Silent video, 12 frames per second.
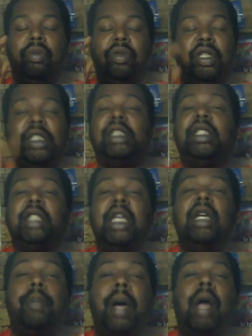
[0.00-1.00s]
Just think
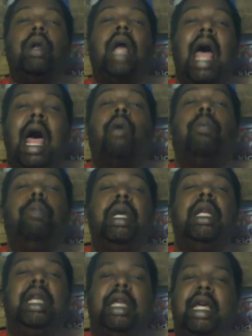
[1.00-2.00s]
about how
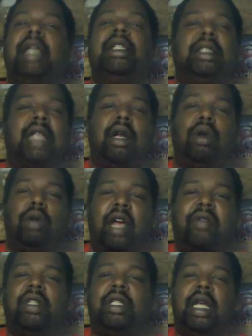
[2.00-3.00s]
many cases, I don't
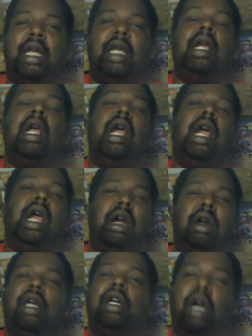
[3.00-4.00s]
have to say
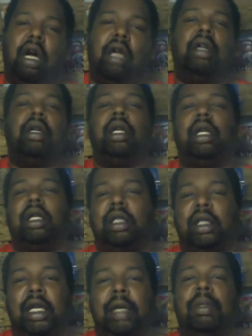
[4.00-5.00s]
Eric Gardner and
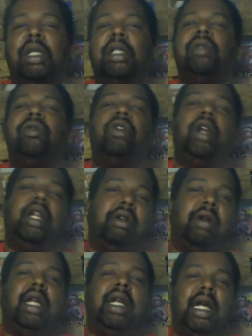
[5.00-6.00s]
just keep listing Freddy
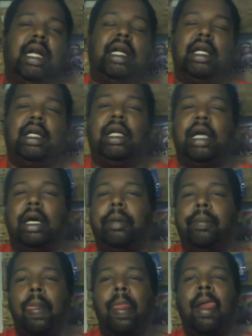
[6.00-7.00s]
Gray, da da da da
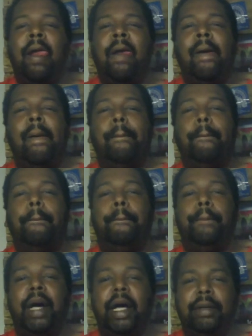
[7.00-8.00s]
da.
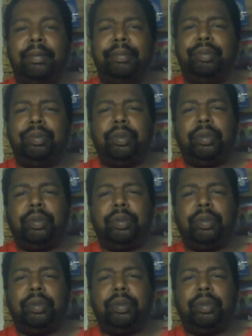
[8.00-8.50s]
But